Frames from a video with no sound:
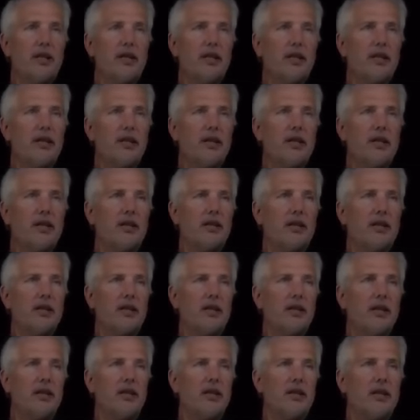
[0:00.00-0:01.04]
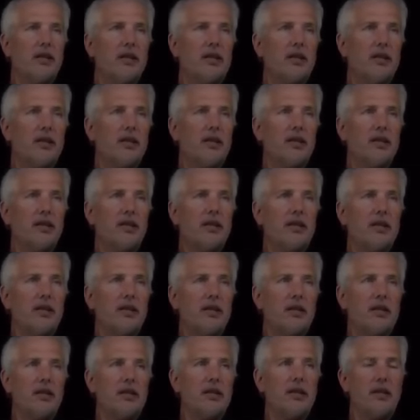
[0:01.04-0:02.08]

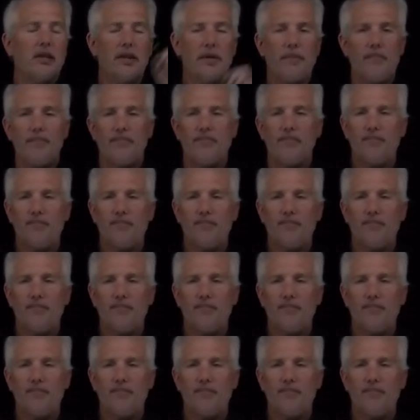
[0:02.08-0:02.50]
No one is speaking in this clip.